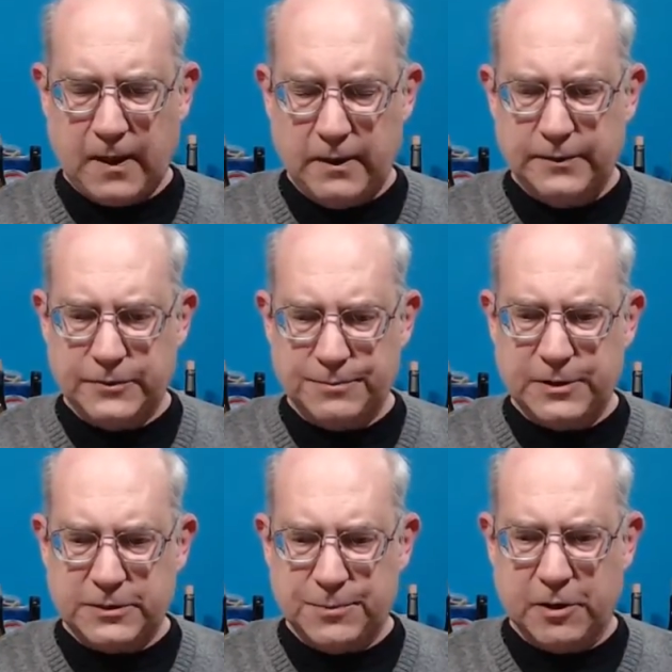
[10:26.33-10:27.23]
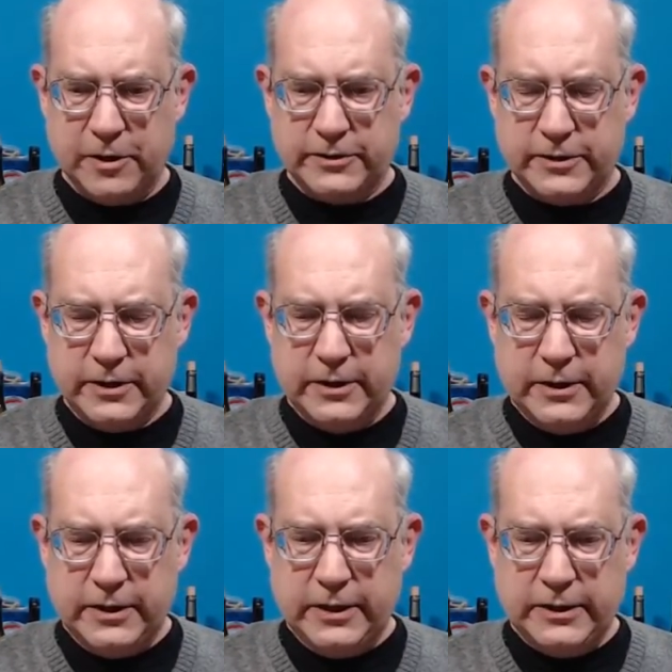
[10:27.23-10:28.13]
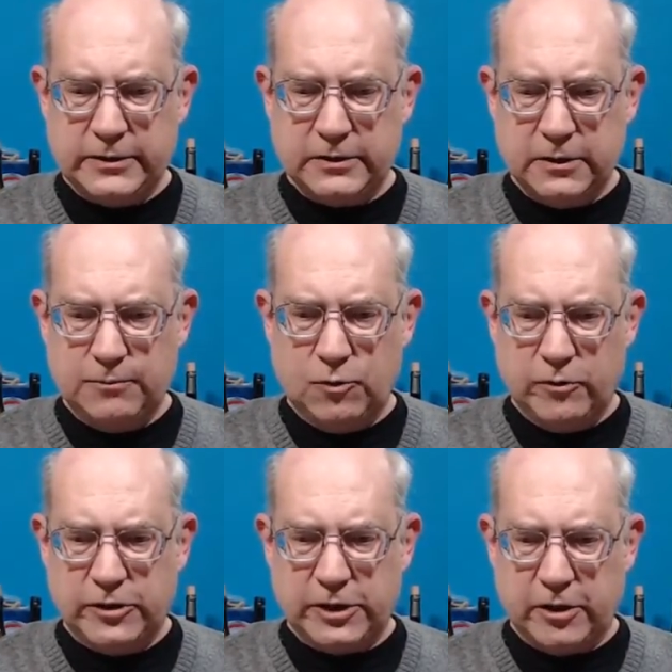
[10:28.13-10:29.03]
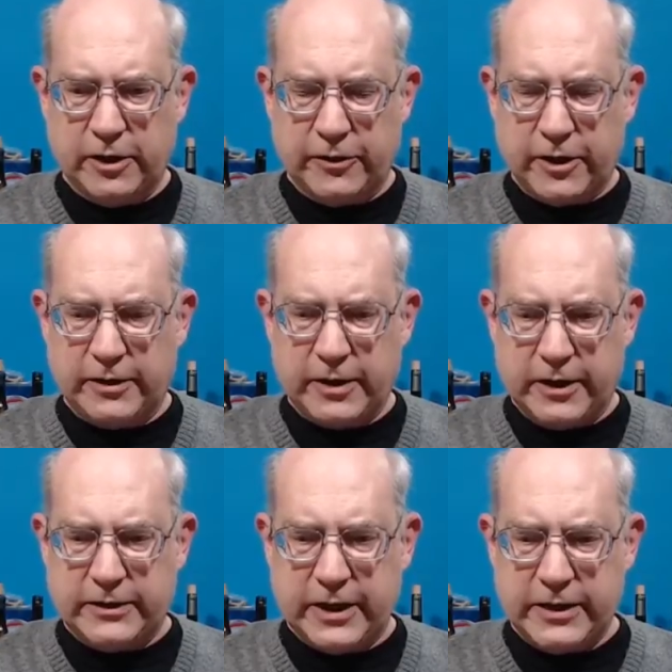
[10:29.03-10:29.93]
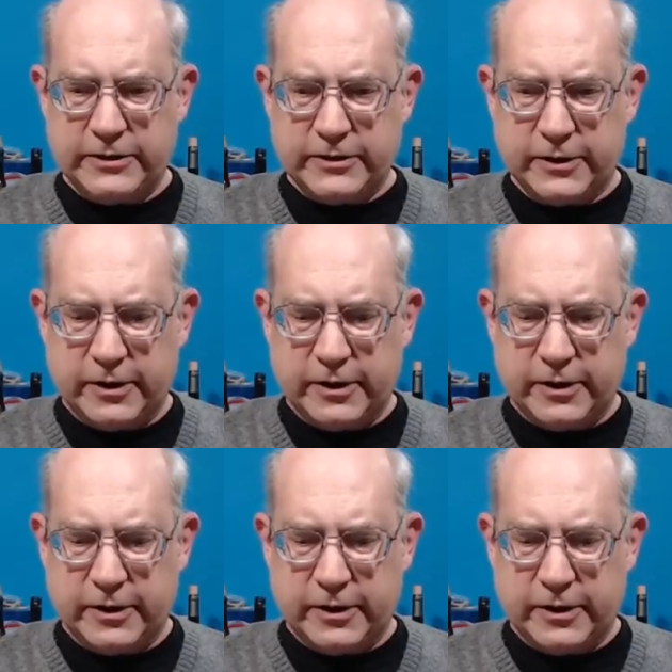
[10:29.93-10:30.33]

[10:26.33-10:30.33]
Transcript: Some mixed berries. It's a little more than cherry. I taste.